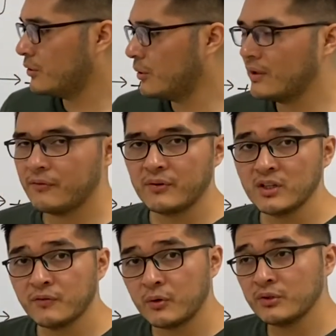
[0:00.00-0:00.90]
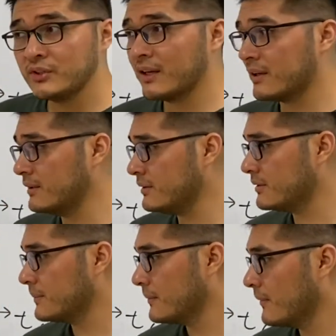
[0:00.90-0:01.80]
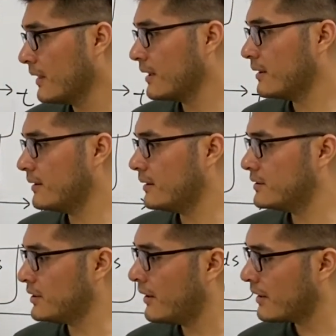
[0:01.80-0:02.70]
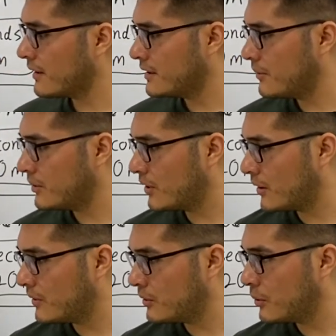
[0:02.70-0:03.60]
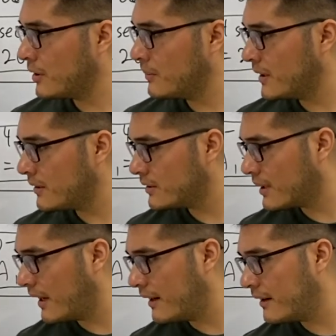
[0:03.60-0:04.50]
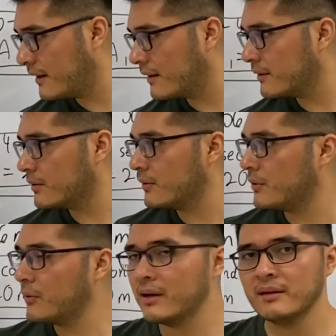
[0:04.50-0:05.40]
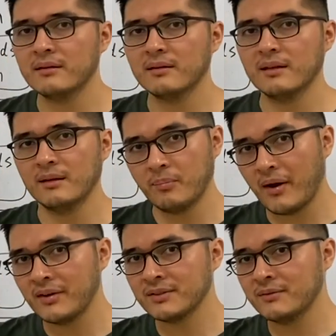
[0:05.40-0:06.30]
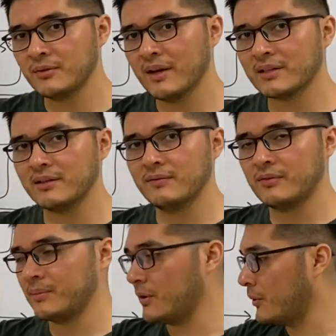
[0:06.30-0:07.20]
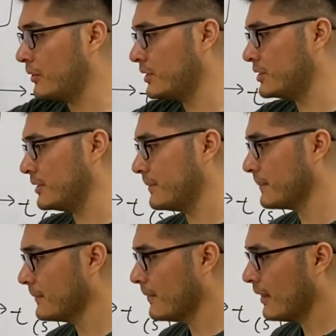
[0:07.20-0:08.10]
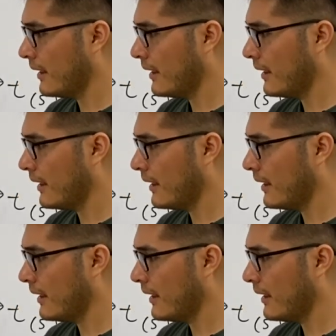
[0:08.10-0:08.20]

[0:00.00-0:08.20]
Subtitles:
during the first 4 seconds, Sonic is able to cover 20 meters heading to the right in the positive direction from the origin.